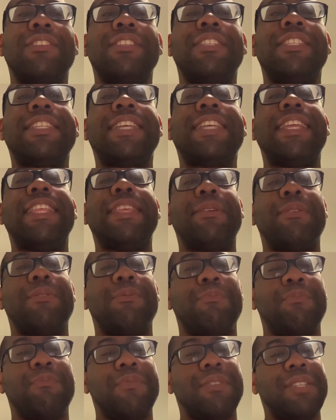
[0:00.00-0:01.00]

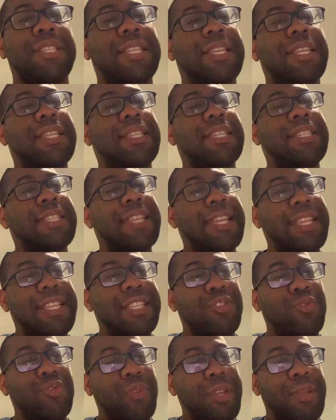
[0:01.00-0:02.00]
skinny
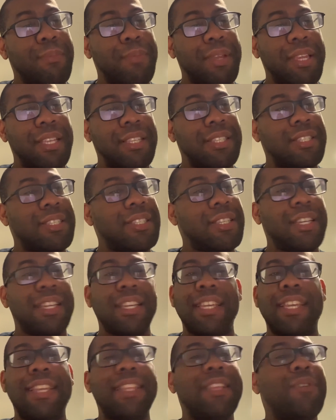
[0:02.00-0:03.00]
string beans.
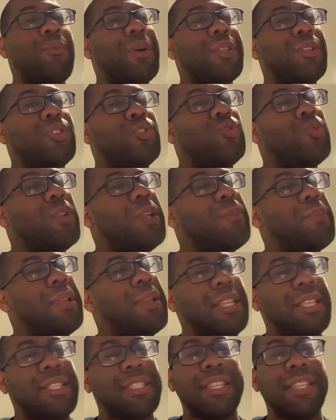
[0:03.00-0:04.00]
He don't want no string
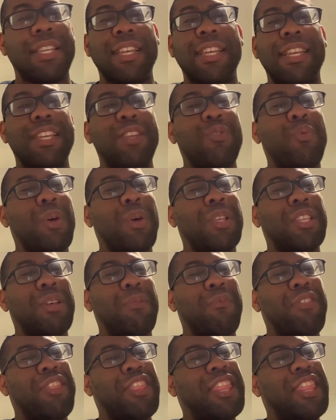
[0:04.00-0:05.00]
beans. He wants
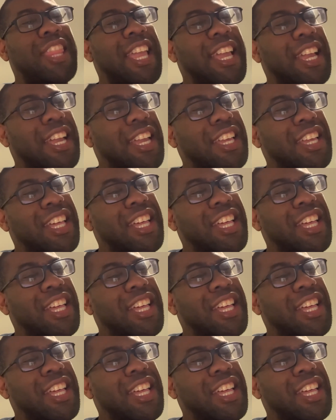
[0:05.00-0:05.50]
them thick,